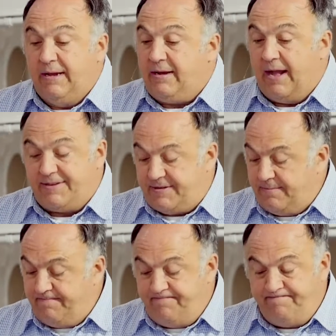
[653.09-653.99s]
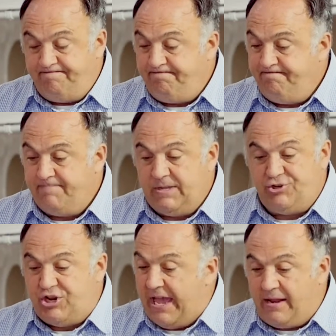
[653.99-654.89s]
got some
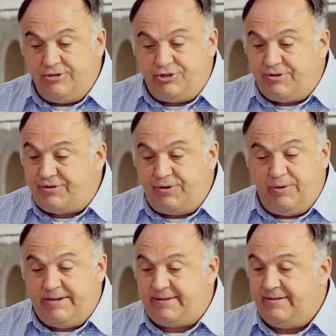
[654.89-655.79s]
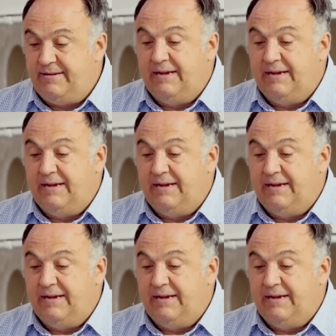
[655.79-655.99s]
challenges to it.